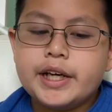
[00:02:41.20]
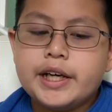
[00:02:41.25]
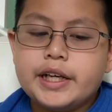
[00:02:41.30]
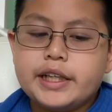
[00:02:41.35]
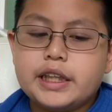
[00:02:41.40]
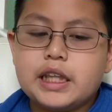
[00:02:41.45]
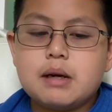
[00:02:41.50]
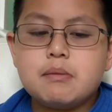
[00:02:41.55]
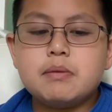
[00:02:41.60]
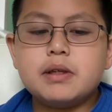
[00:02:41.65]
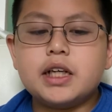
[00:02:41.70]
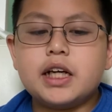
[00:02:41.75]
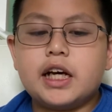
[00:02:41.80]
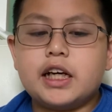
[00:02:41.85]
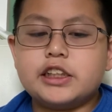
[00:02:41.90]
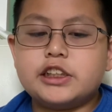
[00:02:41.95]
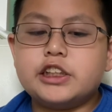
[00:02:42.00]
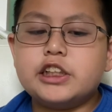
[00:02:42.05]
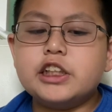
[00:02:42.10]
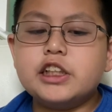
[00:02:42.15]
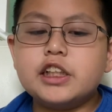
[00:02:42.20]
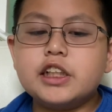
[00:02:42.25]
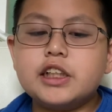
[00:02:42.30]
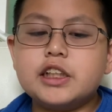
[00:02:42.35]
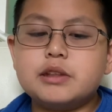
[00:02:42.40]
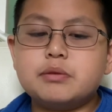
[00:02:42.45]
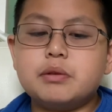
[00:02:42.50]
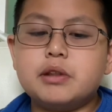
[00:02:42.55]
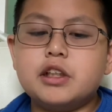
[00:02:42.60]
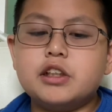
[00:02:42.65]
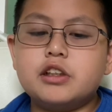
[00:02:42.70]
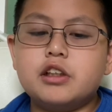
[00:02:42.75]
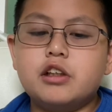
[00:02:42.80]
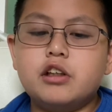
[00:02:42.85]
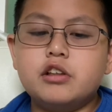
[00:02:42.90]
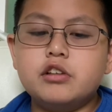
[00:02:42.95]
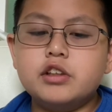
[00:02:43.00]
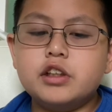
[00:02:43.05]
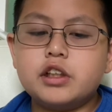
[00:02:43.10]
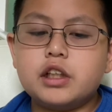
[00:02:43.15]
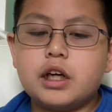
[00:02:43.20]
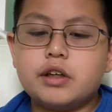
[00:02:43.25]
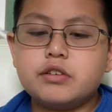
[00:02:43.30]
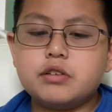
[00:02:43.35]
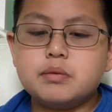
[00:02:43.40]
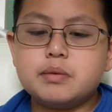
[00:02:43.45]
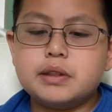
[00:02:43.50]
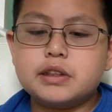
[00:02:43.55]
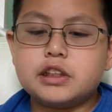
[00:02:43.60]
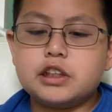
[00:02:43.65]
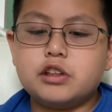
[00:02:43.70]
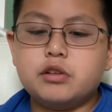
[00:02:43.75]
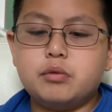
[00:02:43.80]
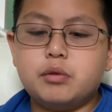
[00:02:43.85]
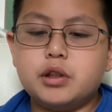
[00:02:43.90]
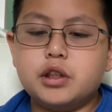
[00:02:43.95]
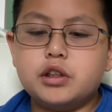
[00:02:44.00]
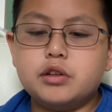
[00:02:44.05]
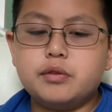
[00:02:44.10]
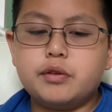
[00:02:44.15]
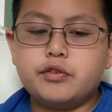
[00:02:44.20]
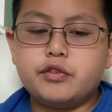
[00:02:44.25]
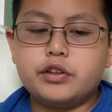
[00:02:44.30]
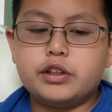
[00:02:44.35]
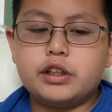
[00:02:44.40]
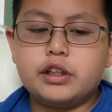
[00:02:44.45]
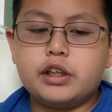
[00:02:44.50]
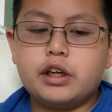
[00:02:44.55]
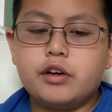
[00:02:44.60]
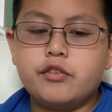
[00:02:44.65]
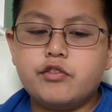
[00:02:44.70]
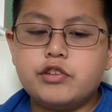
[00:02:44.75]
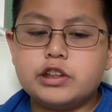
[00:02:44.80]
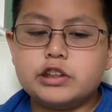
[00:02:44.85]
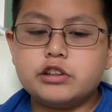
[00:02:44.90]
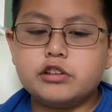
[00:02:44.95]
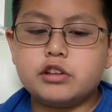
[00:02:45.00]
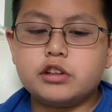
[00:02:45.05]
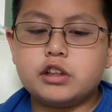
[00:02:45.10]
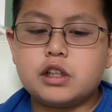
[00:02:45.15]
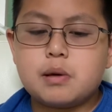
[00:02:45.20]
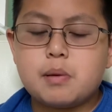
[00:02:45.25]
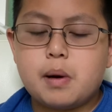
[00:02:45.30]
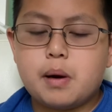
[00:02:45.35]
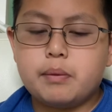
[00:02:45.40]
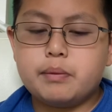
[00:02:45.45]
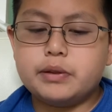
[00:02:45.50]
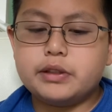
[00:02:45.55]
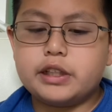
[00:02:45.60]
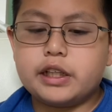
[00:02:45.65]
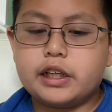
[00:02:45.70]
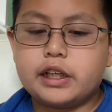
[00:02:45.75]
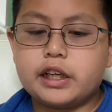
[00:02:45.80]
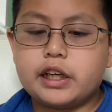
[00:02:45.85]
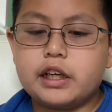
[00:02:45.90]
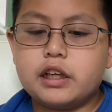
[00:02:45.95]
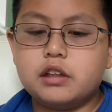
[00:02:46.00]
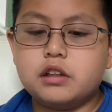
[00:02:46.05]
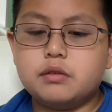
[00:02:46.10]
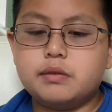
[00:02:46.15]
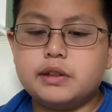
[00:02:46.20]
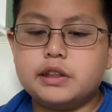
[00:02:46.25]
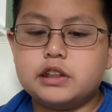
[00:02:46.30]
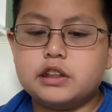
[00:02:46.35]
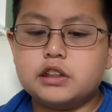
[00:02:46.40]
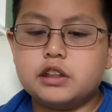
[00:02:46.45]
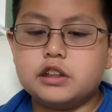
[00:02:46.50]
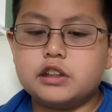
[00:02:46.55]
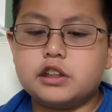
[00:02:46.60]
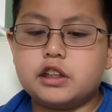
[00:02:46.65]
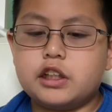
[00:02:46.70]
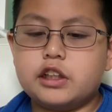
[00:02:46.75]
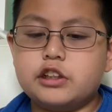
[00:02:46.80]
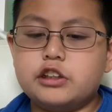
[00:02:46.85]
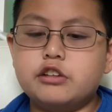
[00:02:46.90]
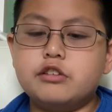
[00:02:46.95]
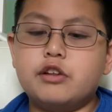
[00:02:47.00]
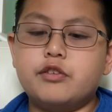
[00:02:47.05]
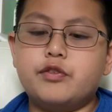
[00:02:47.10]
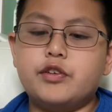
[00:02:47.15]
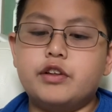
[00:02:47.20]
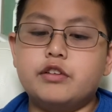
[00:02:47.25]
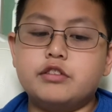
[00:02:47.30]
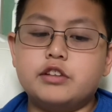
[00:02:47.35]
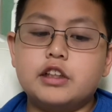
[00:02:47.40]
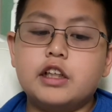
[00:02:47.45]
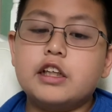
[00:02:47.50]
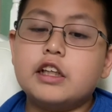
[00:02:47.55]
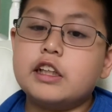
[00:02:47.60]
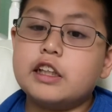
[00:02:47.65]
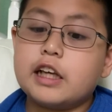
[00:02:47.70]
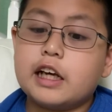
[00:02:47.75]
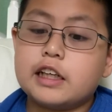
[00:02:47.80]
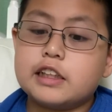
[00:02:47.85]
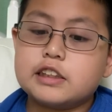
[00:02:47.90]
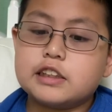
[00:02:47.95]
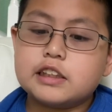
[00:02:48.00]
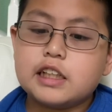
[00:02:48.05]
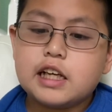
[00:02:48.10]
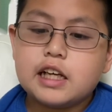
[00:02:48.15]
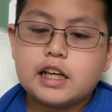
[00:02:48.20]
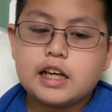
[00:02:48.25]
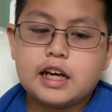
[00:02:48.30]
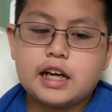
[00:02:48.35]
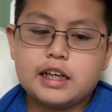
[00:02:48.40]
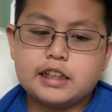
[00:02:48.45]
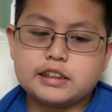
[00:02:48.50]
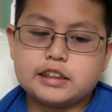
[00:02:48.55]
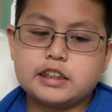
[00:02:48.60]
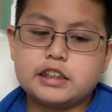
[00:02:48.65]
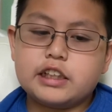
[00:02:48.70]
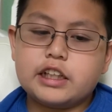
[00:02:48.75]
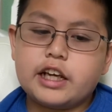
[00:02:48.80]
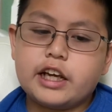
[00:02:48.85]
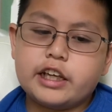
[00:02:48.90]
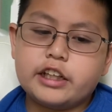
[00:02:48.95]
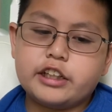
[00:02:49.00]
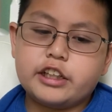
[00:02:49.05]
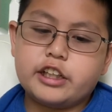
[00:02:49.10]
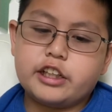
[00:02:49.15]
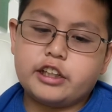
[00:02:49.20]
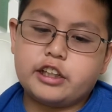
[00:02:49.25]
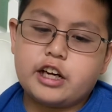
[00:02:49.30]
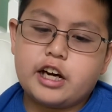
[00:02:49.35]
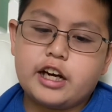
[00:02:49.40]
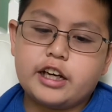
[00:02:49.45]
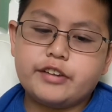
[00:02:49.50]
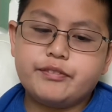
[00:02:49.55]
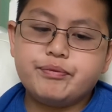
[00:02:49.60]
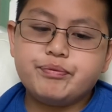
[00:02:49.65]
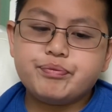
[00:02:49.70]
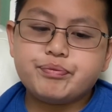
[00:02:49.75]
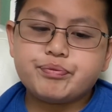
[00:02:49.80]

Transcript: Number nine, Chile is one of the only governments in the world with an official department dedicated to research in UFOs. Yes, as in the alien kind.